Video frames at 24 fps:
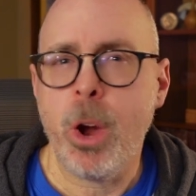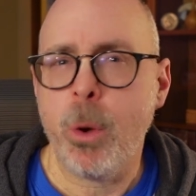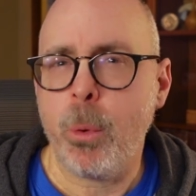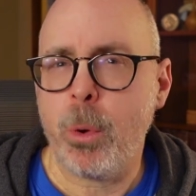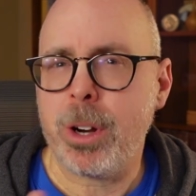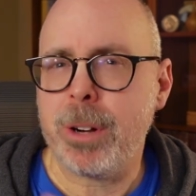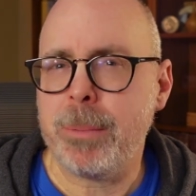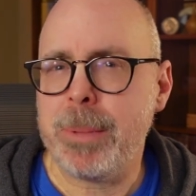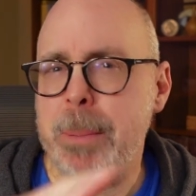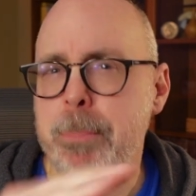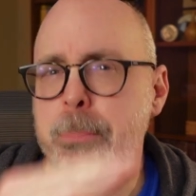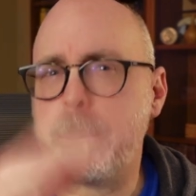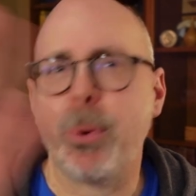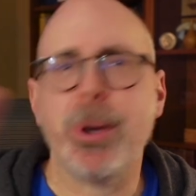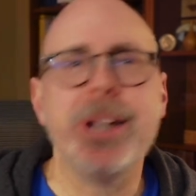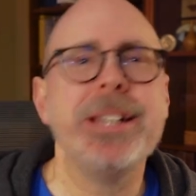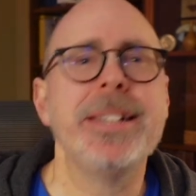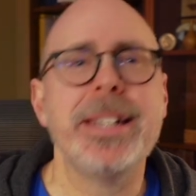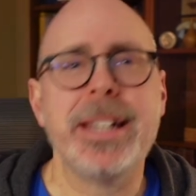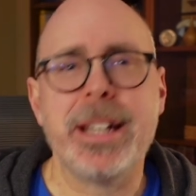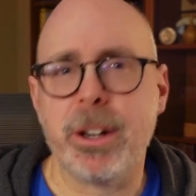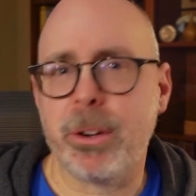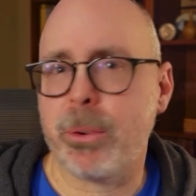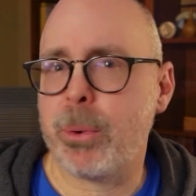we're going to be
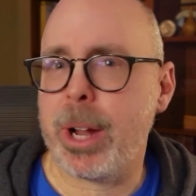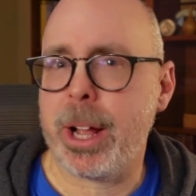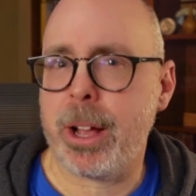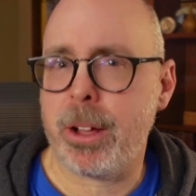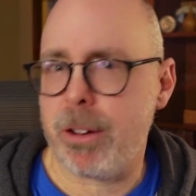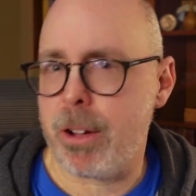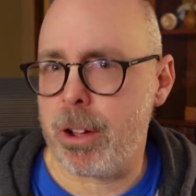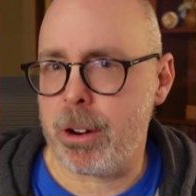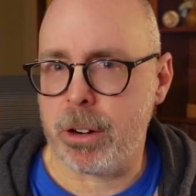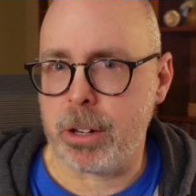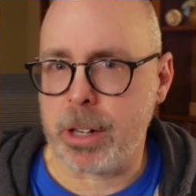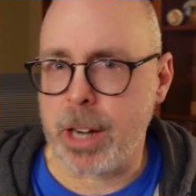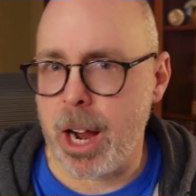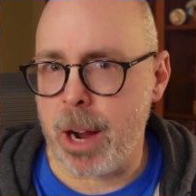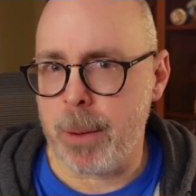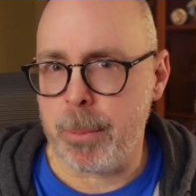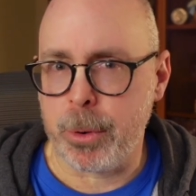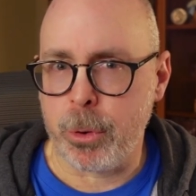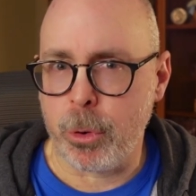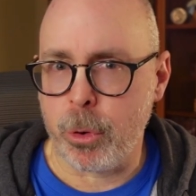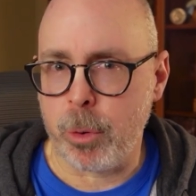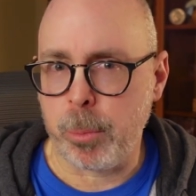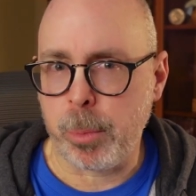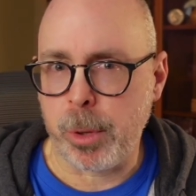printing around on our
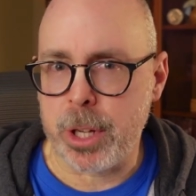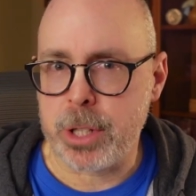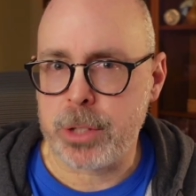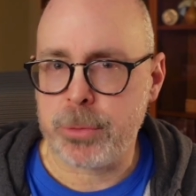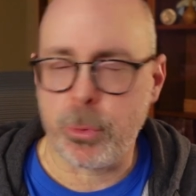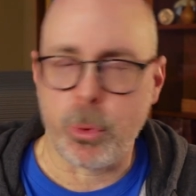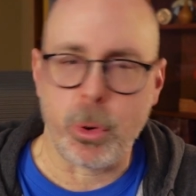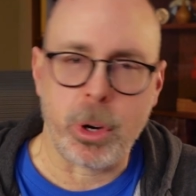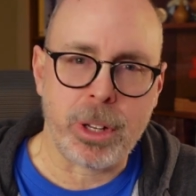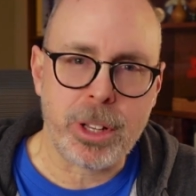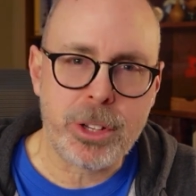Commodore Plus 4.